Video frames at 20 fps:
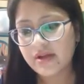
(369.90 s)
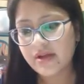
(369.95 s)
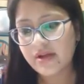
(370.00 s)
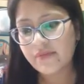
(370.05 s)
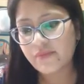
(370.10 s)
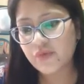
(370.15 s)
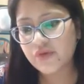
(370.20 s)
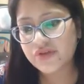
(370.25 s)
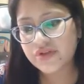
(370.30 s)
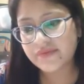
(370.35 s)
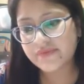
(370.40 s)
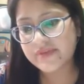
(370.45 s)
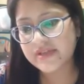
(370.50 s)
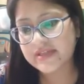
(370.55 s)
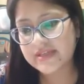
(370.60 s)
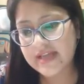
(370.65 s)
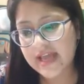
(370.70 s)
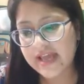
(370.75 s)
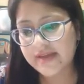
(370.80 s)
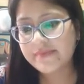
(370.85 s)
most of
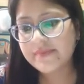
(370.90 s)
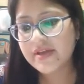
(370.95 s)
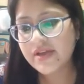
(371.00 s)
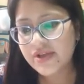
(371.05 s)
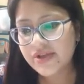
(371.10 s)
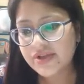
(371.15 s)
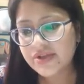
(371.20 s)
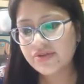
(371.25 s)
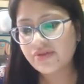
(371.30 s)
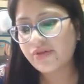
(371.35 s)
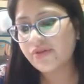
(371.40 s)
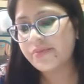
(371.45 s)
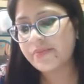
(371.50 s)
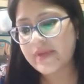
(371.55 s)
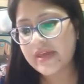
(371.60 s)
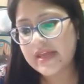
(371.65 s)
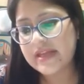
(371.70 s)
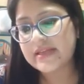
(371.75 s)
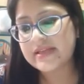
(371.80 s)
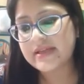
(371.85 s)
the time. So
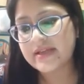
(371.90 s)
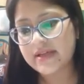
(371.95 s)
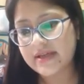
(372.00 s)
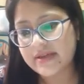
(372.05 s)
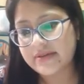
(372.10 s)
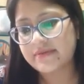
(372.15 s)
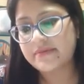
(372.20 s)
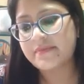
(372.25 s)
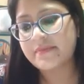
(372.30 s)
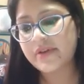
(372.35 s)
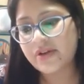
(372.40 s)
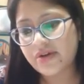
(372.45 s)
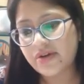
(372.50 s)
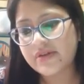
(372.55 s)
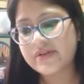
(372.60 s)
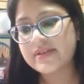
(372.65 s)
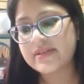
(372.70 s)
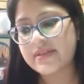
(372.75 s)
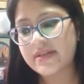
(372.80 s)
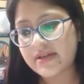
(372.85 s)
it
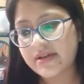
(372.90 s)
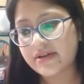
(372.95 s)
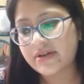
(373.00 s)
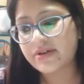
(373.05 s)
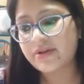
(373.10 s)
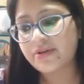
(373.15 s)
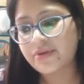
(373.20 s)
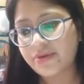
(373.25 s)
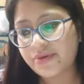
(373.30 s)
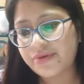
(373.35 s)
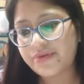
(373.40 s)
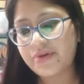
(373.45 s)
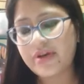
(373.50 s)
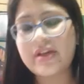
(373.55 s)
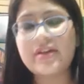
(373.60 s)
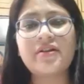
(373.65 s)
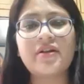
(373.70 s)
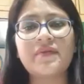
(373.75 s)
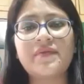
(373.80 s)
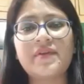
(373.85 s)
because the growth
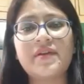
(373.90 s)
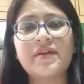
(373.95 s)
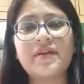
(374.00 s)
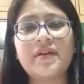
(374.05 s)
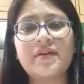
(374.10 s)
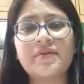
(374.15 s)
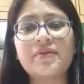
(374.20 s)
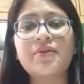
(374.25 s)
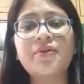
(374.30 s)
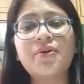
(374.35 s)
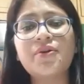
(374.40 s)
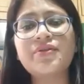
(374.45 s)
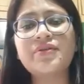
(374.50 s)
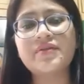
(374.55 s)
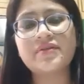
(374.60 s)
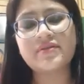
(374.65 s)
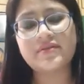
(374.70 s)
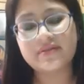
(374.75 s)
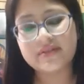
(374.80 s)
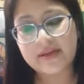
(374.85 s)

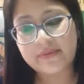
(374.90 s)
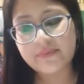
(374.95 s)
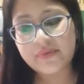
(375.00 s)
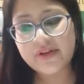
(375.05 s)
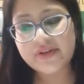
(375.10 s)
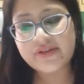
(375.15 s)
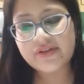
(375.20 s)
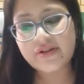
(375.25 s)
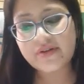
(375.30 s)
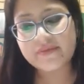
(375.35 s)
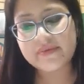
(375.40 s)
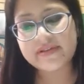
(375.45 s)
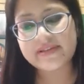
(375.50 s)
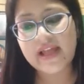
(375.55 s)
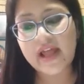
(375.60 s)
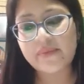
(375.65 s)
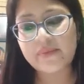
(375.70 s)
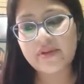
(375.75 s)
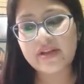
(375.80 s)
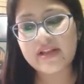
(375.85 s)
temperature of the
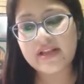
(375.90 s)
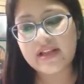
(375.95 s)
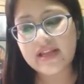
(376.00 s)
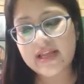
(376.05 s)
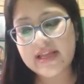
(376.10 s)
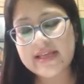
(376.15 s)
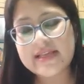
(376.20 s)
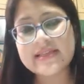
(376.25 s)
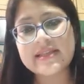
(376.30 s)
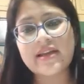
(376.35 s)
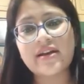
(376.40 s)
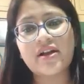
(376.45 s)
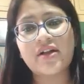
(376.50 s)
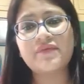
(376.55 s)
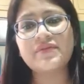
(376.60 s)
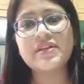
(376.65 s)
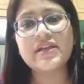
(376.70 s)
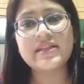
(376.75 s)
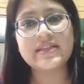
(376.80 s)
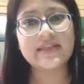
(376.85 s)
salmonella is
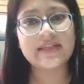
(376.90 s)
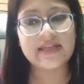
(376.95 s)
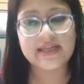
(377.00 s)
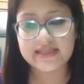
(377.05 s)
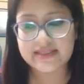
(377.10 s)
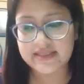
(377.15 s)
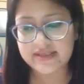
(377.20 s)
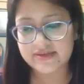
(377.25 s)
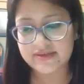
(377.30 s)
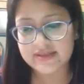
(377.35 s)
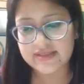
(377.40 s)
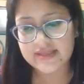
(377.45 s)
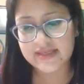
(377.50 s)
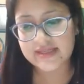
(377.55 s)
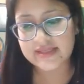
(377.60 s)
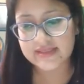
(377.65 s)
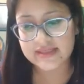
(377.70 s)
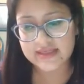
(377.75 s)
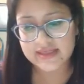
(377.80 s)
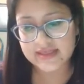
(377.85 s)
around 38 degrees
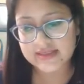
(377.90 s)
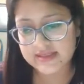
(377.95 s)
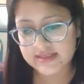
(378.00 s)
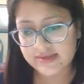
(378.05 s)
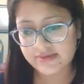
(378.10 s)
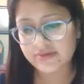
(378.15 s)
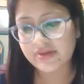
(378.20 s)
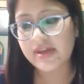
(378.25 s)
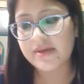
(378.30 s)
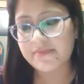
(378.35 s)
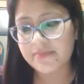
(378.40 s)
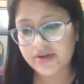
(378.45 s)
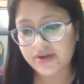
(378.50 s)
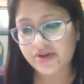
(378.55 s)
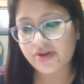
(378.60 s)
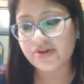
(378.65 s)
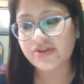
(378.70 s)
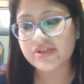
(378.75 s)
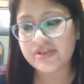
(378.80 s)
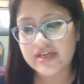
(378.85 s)
Celsius. Okay,
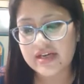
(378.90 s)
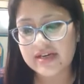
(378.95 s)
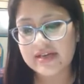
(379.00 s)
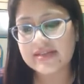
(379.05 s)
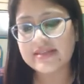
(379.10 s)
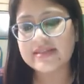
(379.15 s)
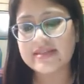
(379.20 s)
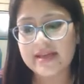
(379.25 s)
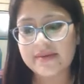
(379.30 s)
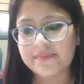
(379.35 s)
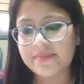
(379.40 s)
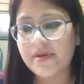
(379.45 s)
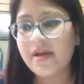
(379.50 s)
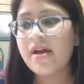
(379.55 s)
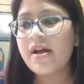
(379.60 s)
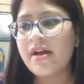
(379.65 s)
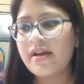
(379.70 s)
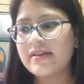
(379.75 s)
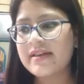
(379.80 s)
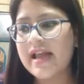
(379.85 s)
precautionary step
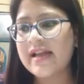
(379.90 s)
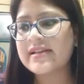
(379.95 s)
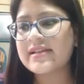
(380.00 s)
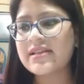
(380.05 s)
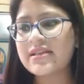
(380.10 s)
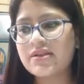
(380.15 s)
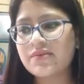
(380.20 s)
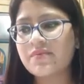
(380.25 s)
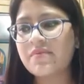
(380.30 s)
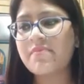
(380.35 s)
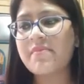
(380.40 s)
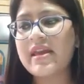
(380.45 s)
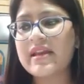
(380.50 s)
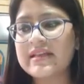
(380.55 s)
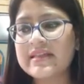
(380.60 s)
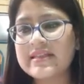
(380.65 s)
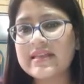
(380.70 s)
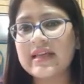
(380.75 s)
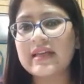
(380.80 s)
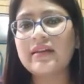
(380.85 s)
that is to be
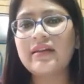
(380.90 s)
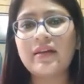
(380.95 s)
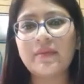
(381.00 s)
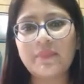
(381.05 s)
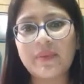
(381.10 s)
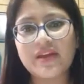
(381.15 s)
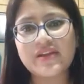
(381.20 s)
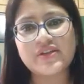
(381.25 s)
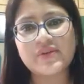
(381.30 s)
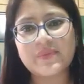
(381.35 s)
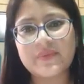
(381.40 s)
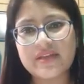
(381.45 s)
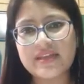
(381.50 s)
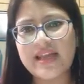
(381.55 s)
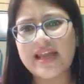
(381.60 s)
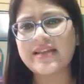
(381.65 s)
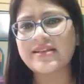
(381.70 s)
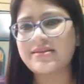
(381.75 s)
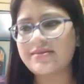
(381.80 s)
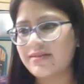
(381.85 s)
maintained, page number
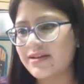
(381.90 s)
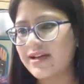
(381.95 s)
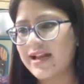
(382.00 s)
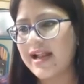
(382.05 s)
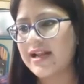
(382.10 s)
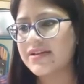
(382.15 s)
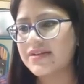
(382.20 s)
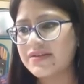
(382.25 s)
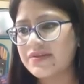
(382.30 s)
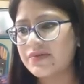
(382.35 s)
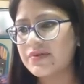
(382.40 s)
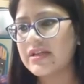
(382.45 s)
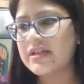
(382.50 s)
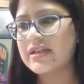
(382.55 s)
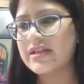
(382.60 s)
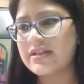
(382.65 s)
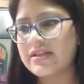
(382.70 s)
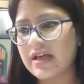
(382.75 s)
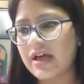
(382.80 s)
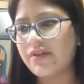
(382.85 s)
99. I'll just
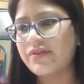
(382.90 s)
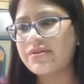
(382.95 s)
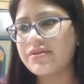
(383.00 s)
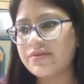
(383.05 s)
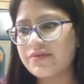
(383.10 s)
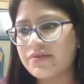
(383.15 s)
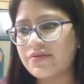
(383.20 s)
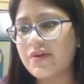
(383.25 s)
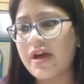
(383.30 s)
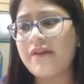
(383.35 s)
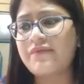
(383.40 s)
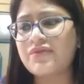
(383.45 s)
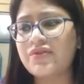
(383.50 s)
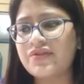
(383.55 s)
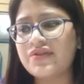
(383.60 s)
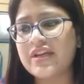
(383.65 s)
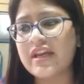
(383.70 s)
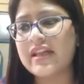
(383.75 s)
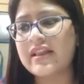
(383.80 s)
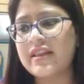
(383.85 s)
read it out. You have to
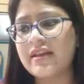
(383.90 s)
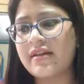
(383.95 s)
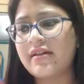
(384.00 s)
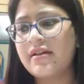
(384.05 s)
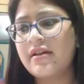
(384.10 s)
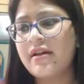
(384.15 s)
check the